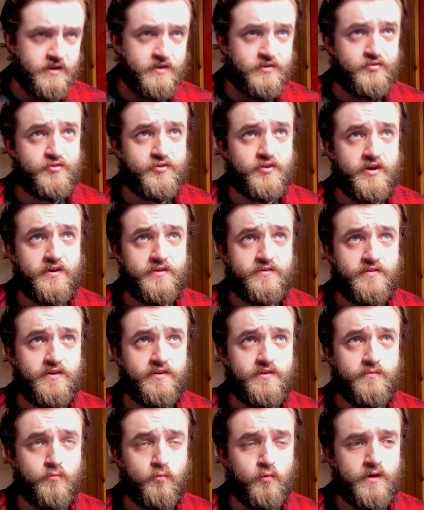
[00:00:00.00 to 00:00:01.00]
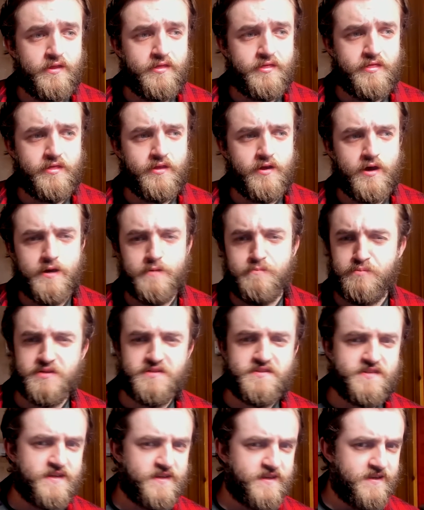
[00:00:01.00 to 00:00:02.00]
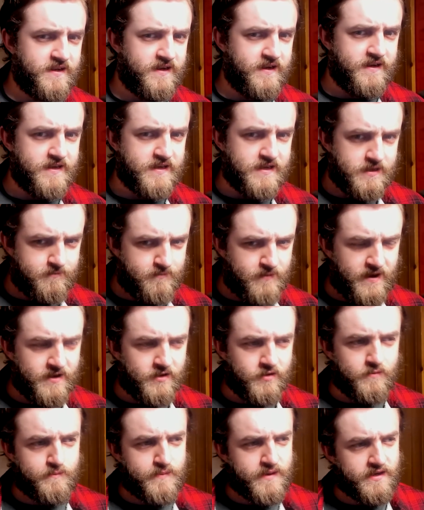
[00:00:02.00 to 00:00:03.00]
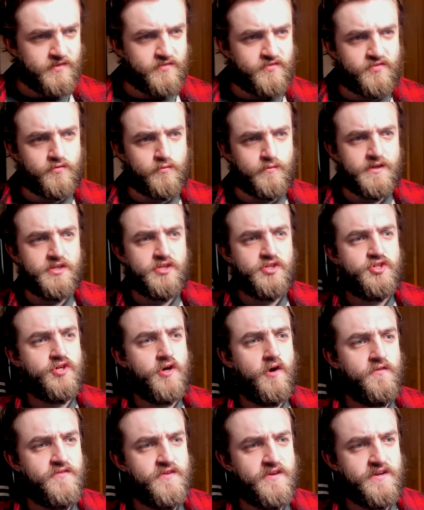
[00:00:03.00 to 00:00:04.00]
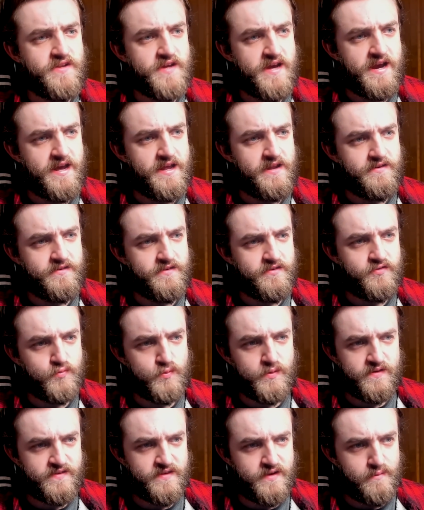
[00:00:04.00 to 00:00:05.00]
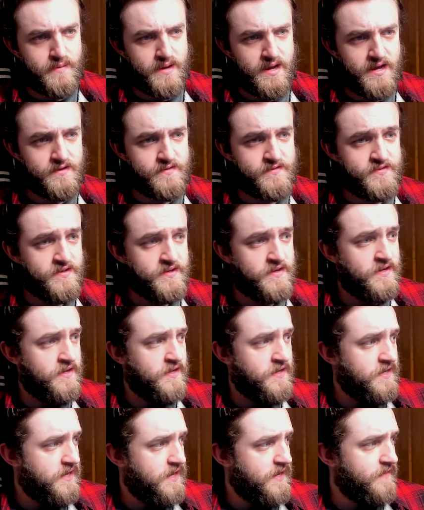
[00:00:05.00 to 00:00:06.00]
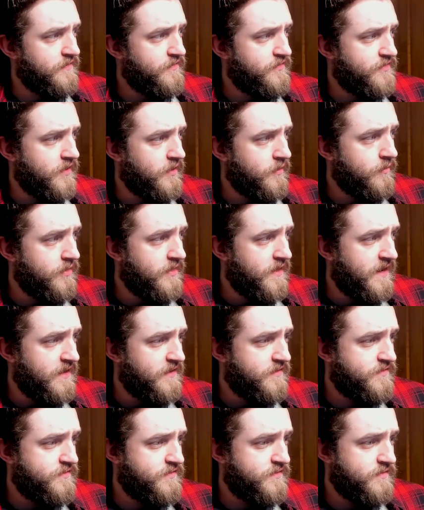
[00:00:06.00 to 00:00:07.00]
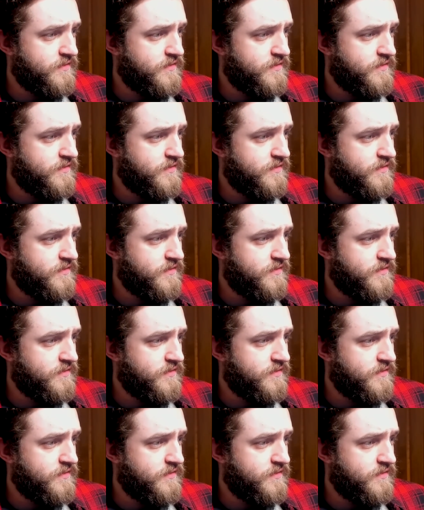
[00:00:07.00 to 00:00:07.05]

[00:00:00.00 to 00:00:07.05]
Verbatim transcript: started with a particular email being screenshotted and tweeted about. And so that